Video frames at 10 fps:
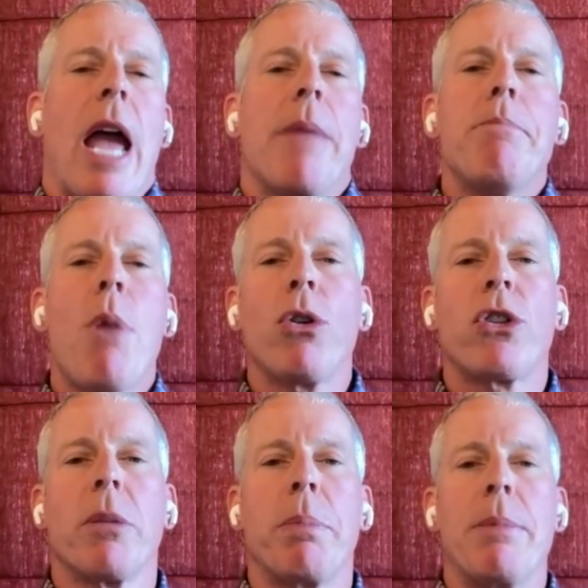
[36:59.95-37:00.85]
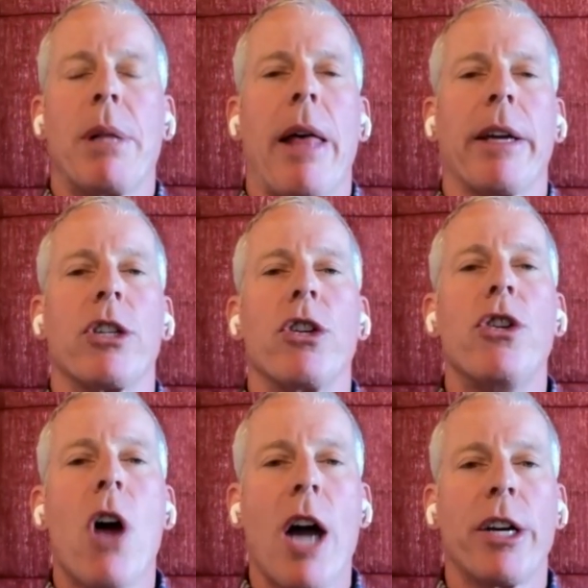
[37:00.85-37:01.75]
and most of the people, Alex,
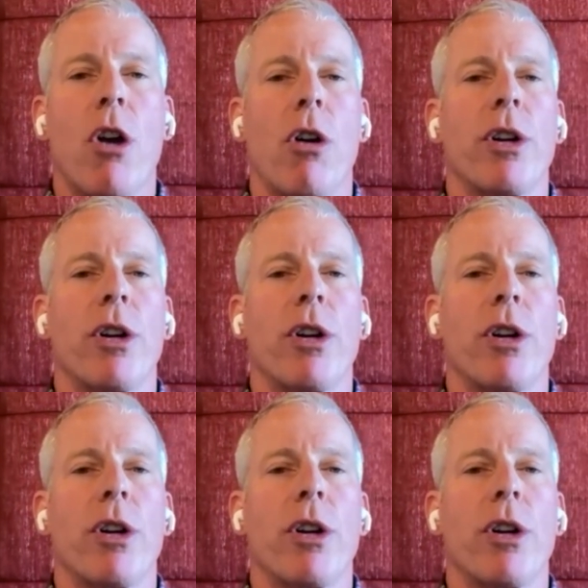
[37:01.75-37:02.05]
not